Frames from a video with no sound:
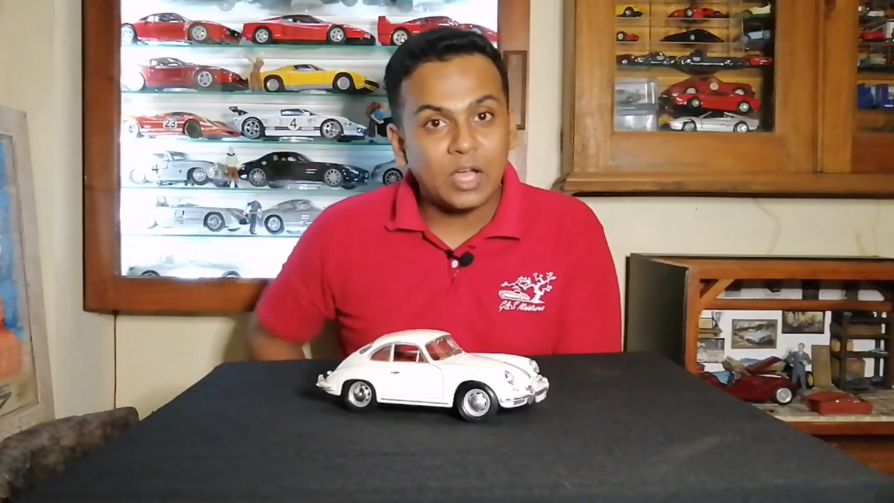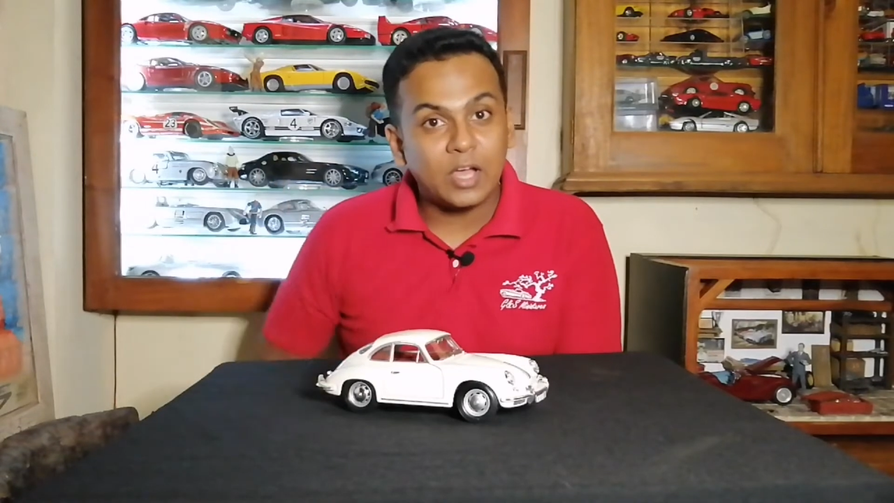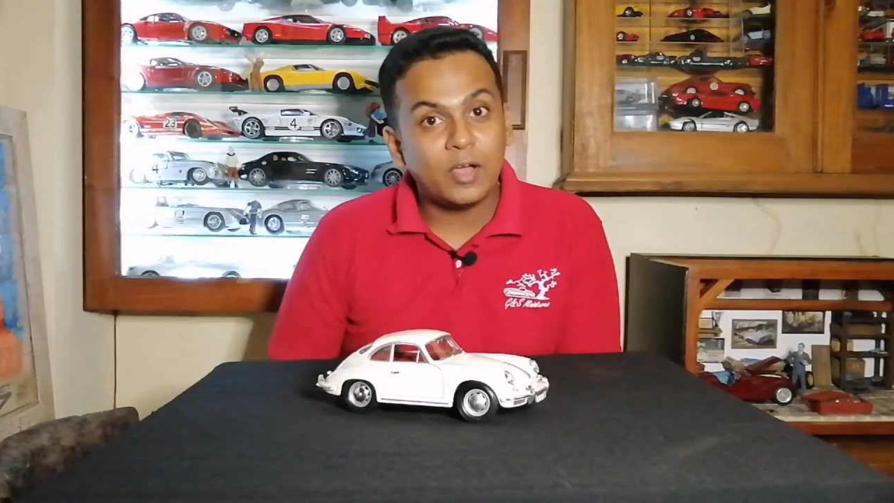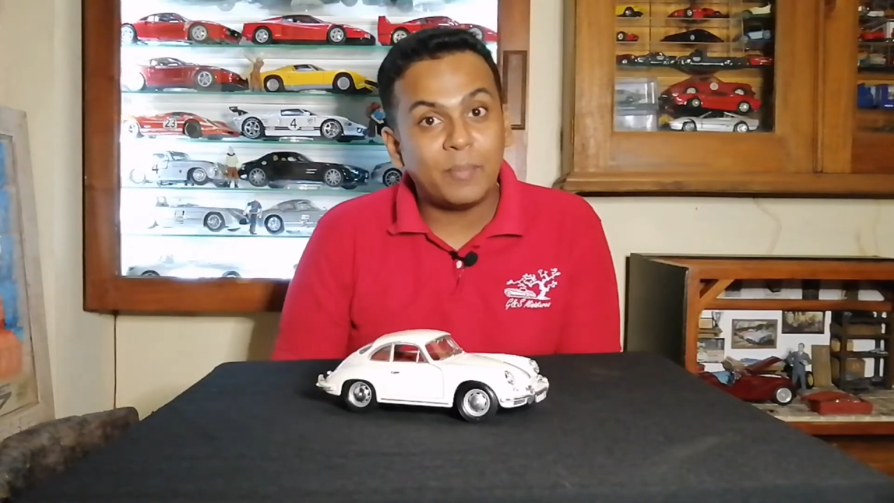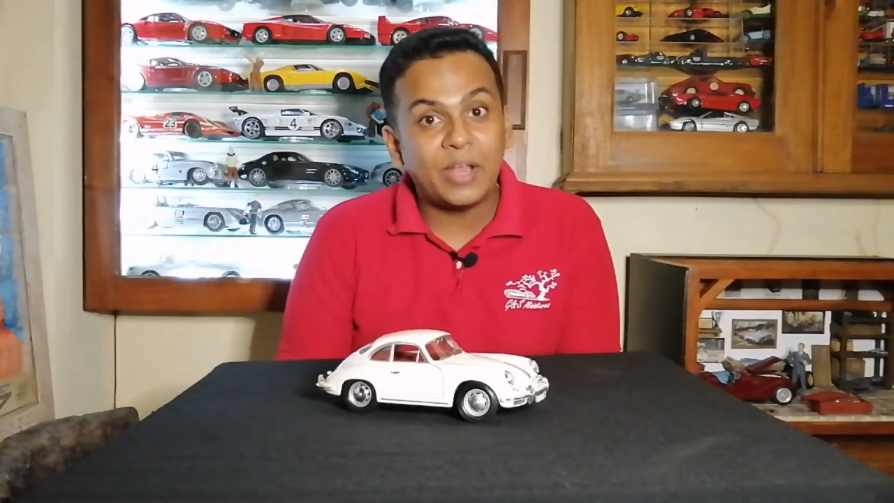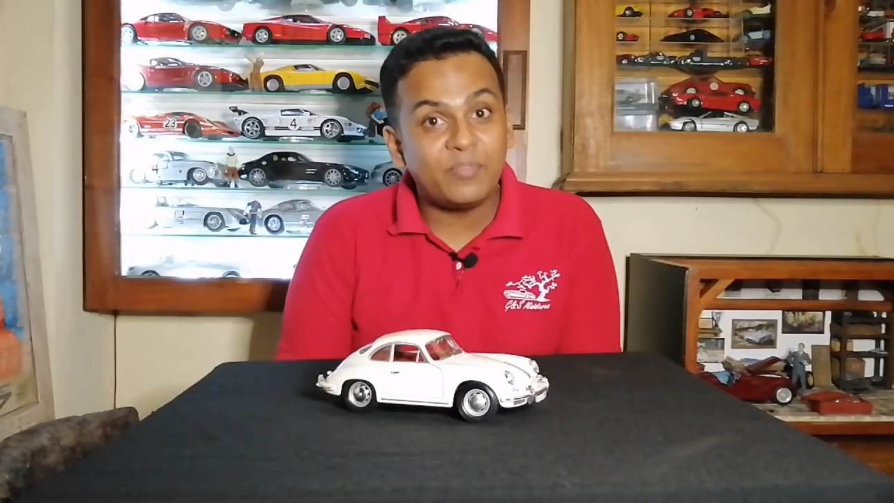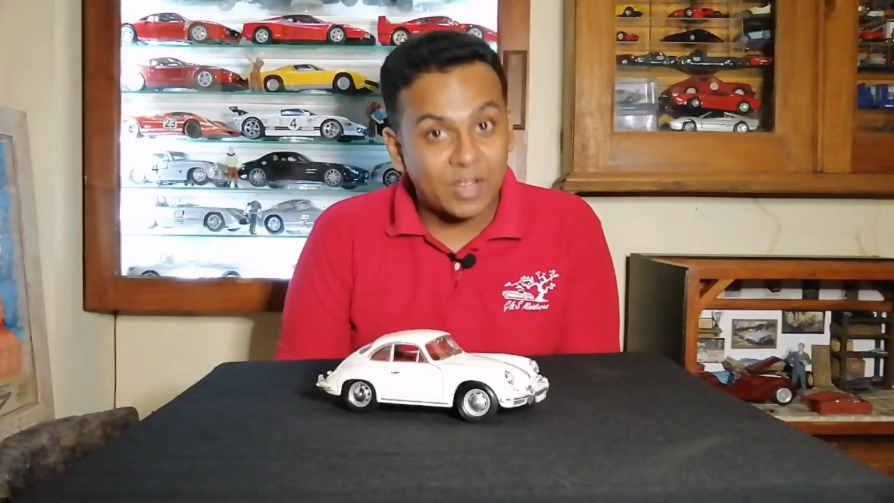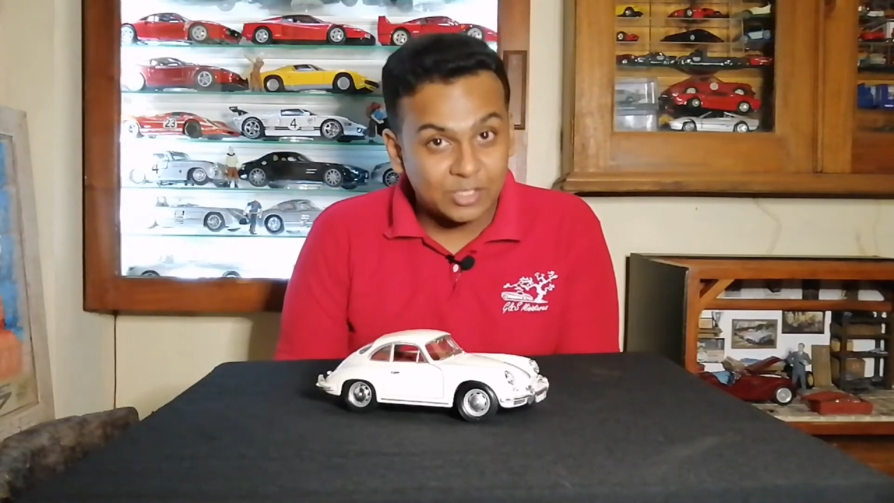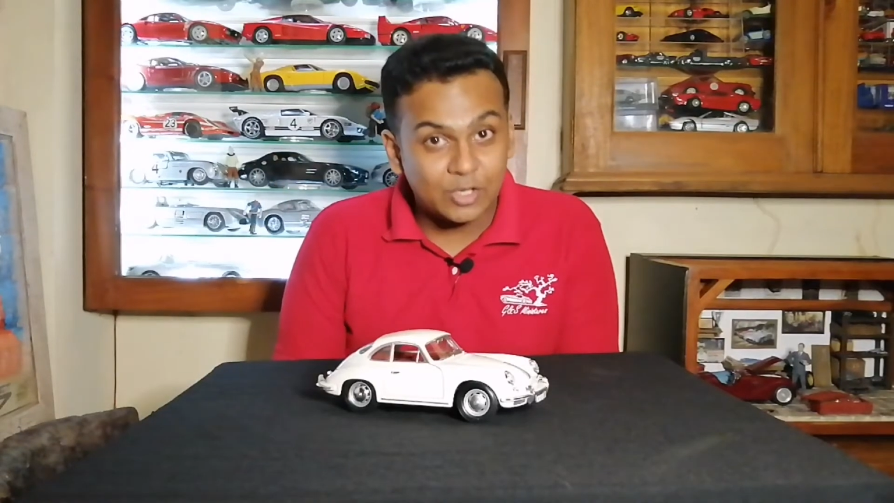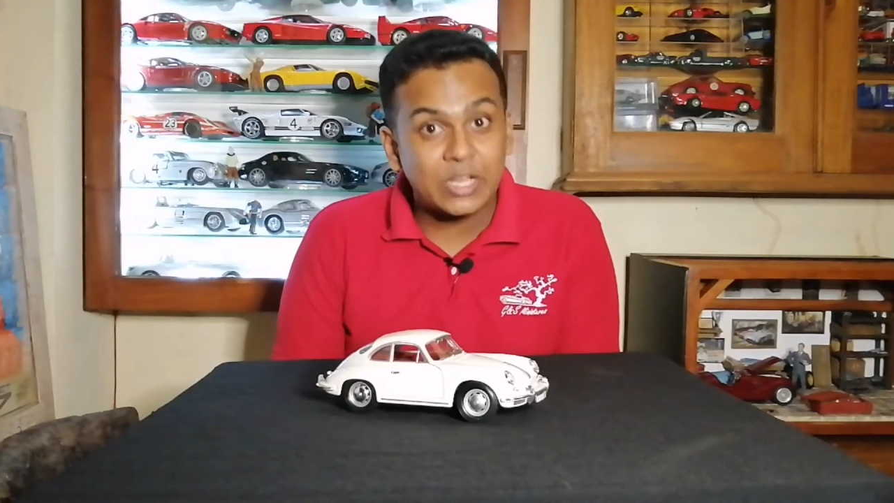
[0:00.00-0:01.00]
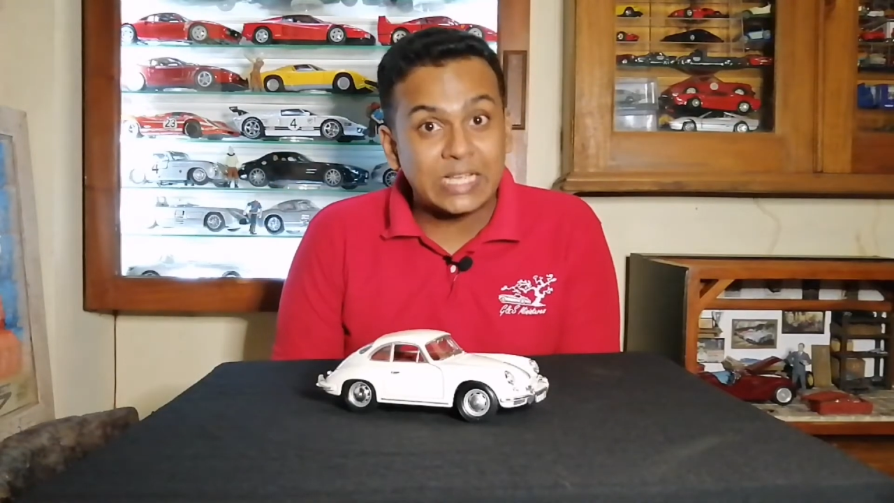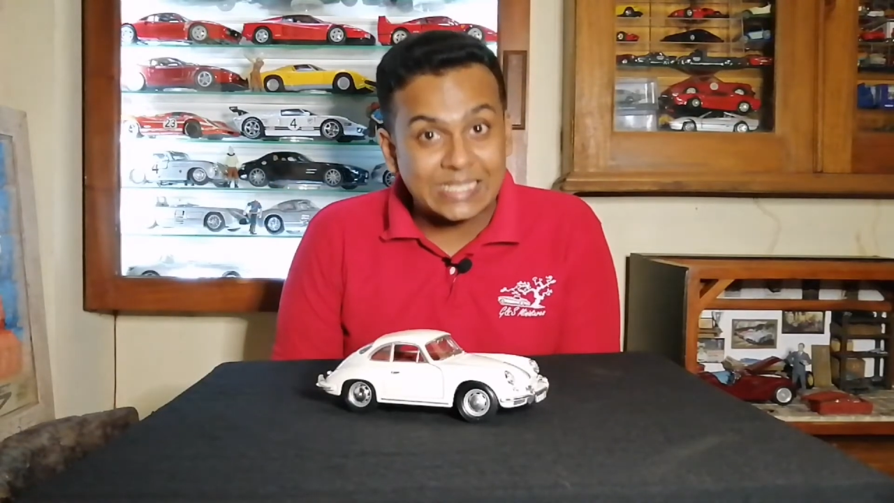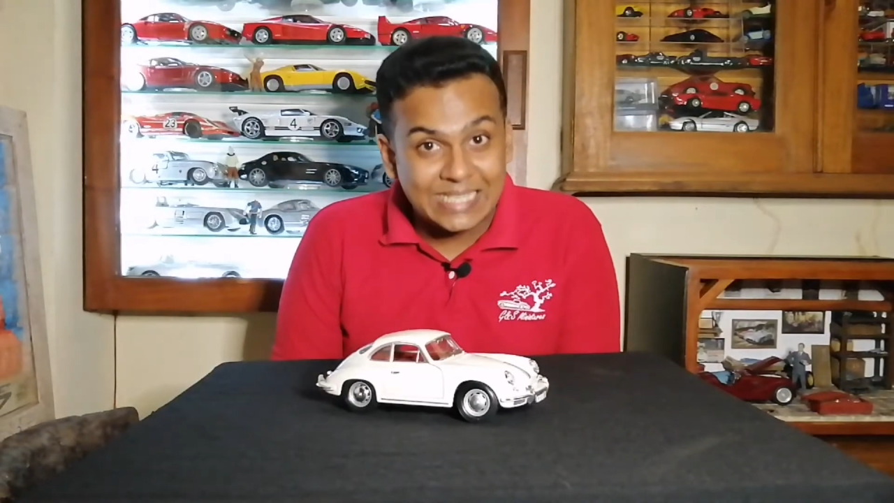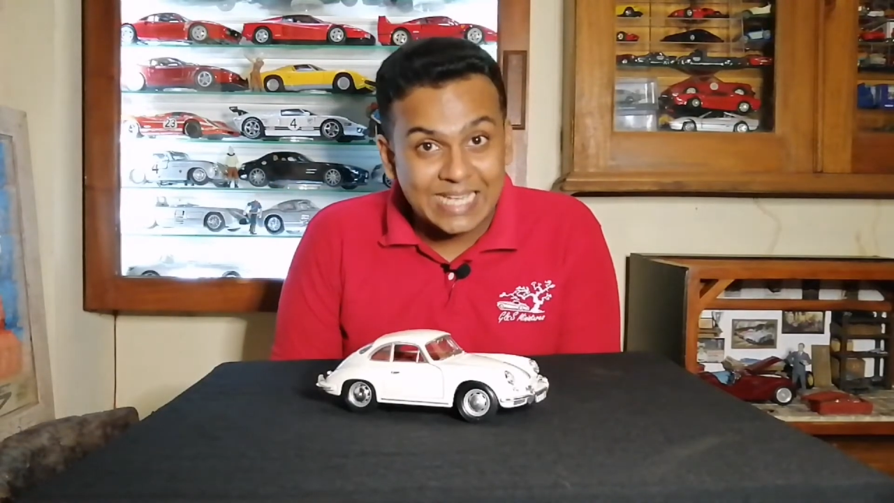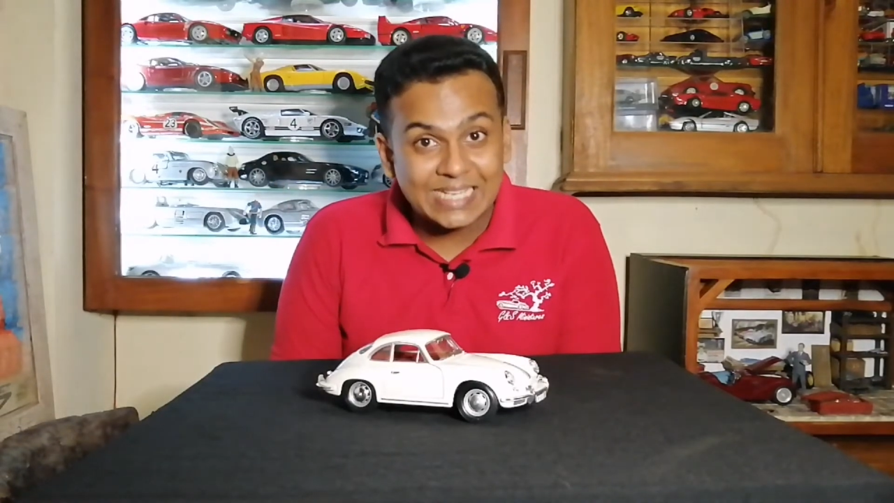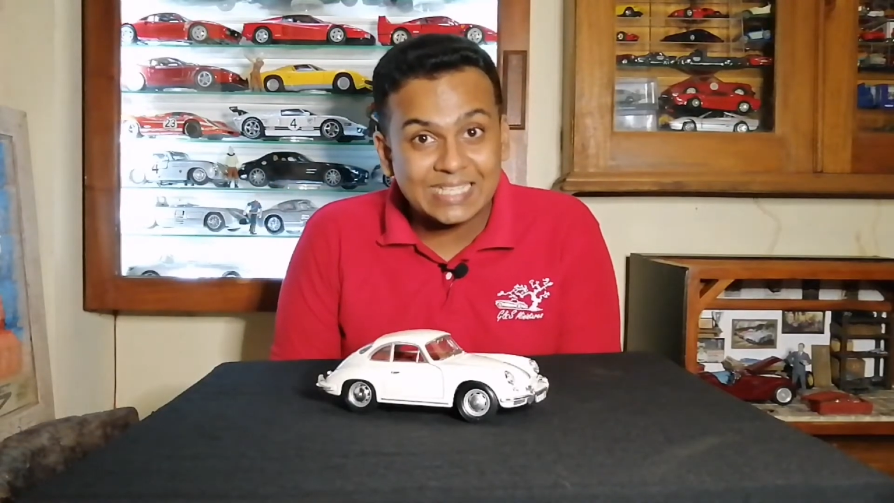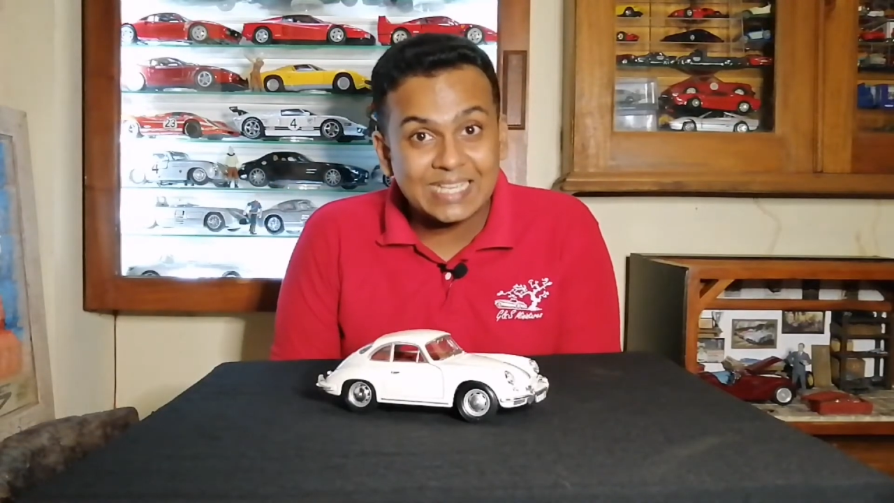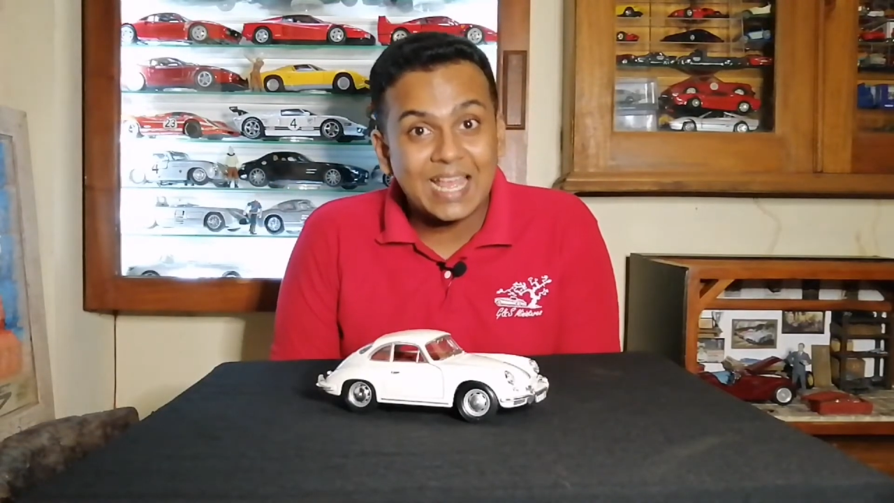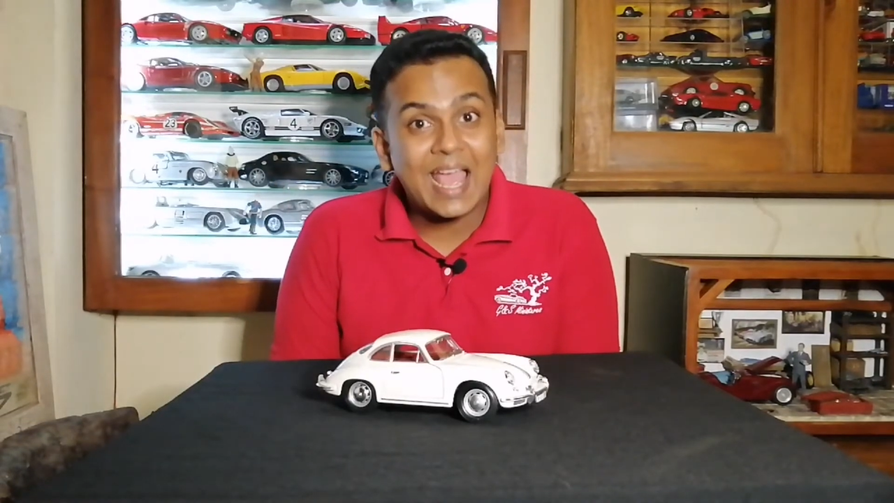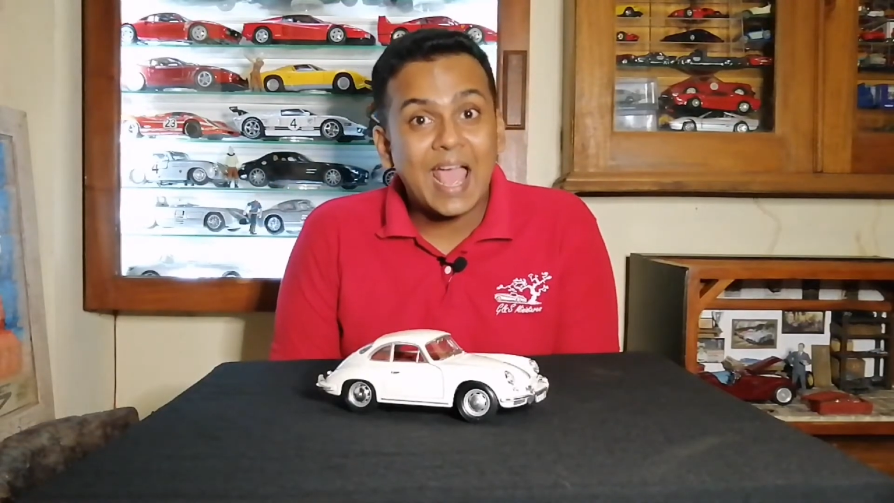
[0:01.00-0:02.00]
manufacturing seats,